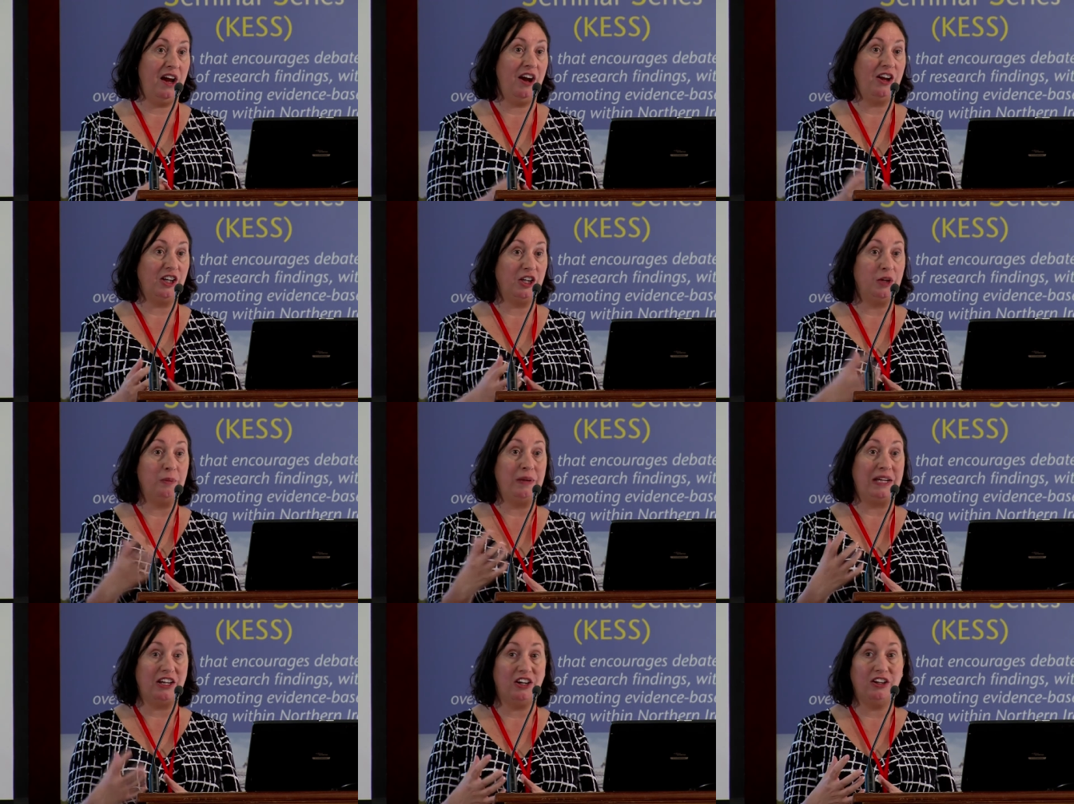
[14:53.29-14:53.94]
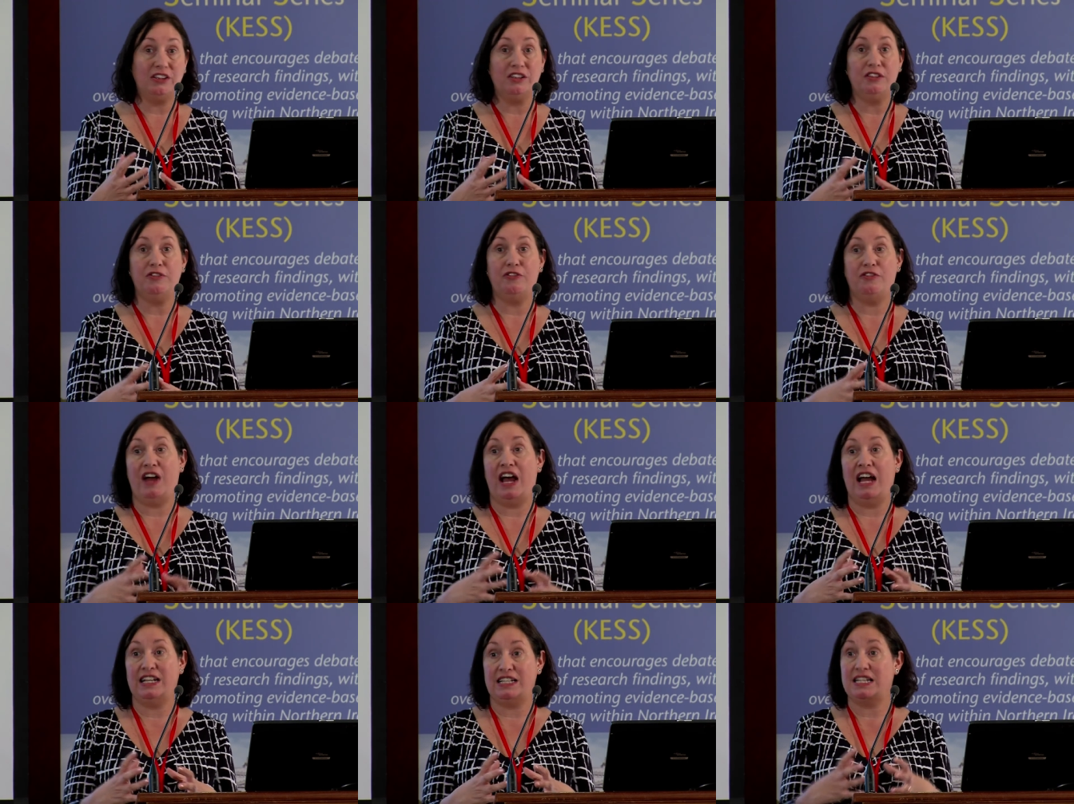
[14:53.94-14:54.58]
How can we cut the
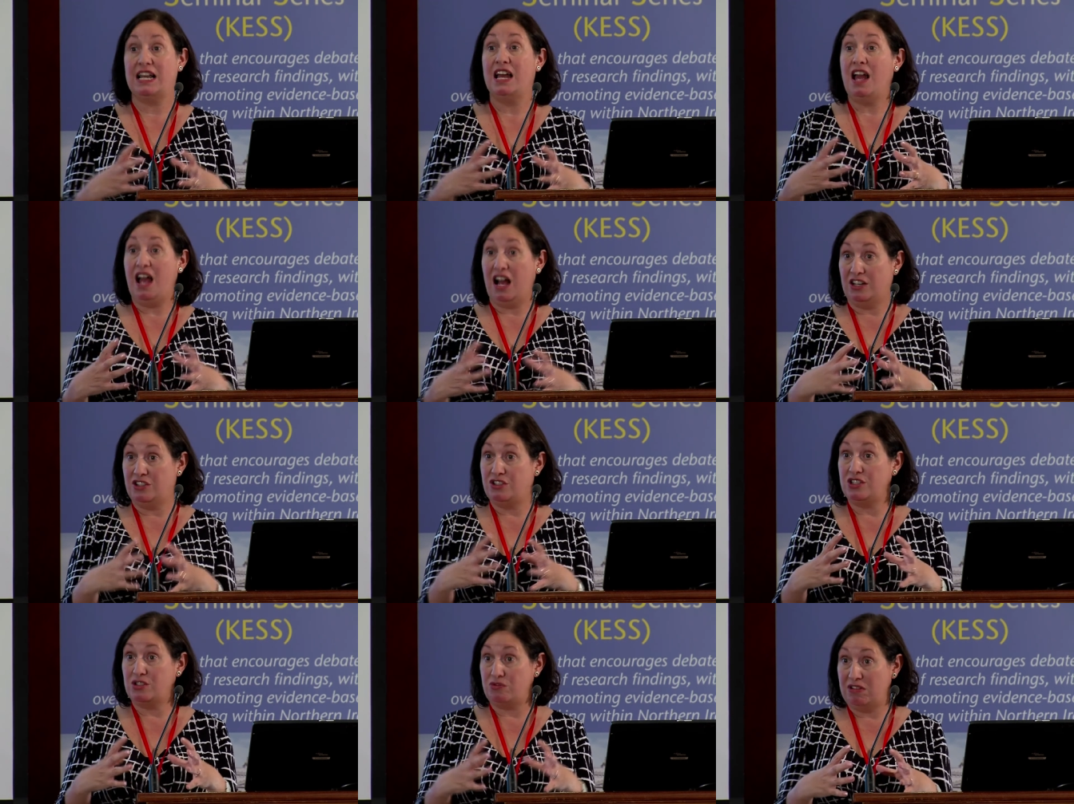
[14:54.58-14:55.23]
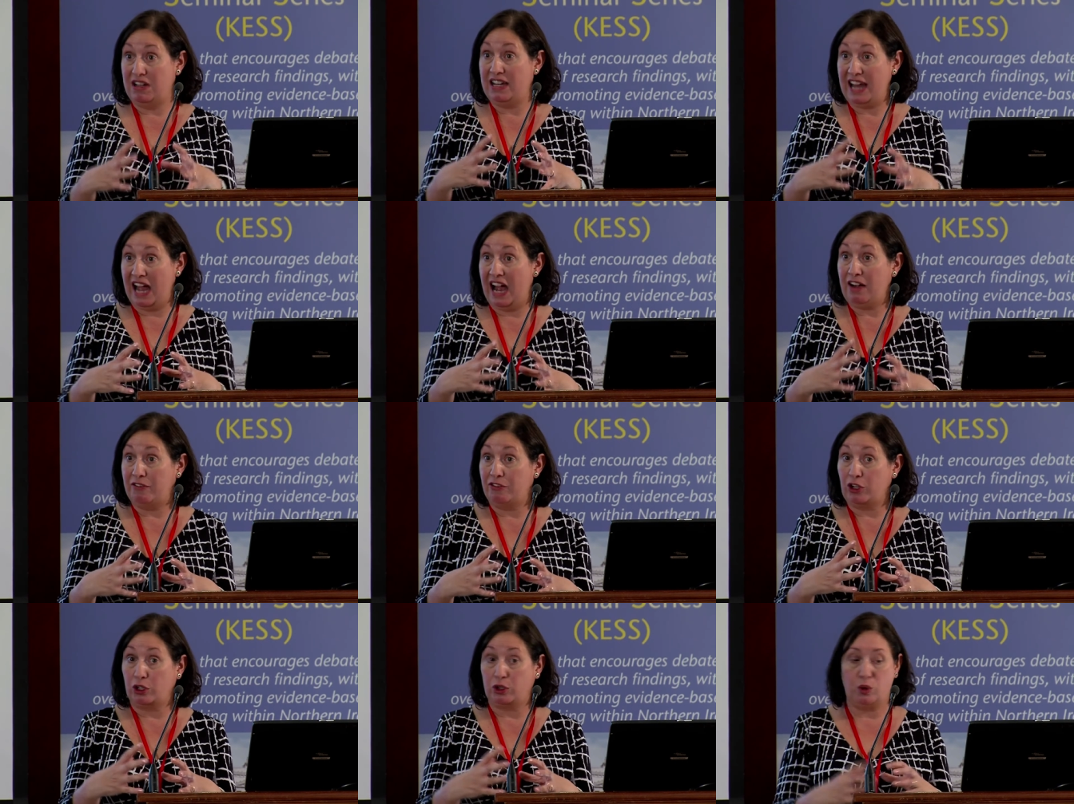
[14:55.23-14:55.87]
fat and just really
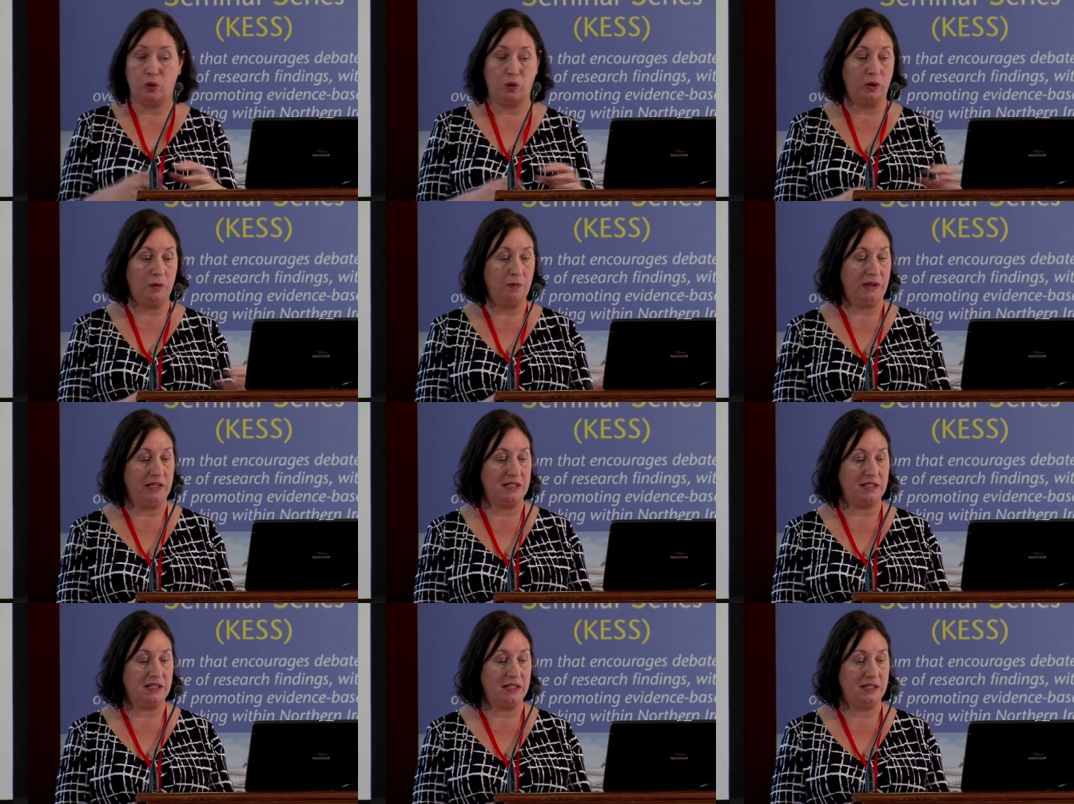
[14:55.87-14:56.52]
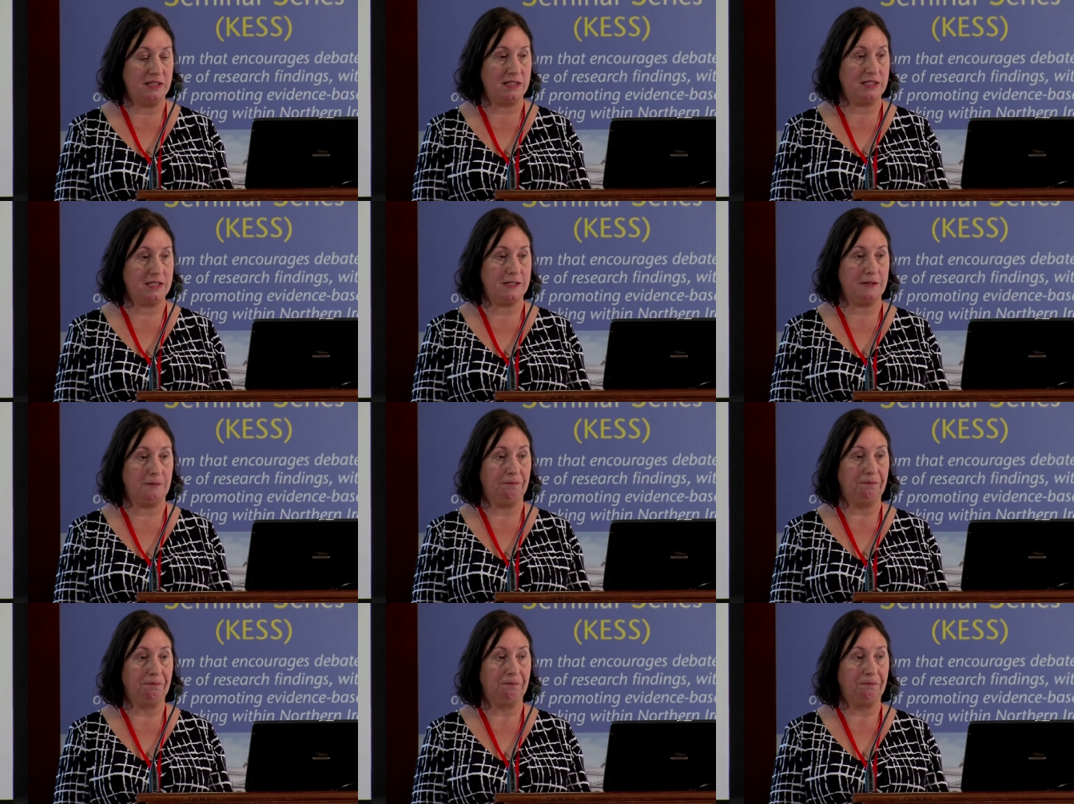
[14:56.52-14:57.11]
have our core business?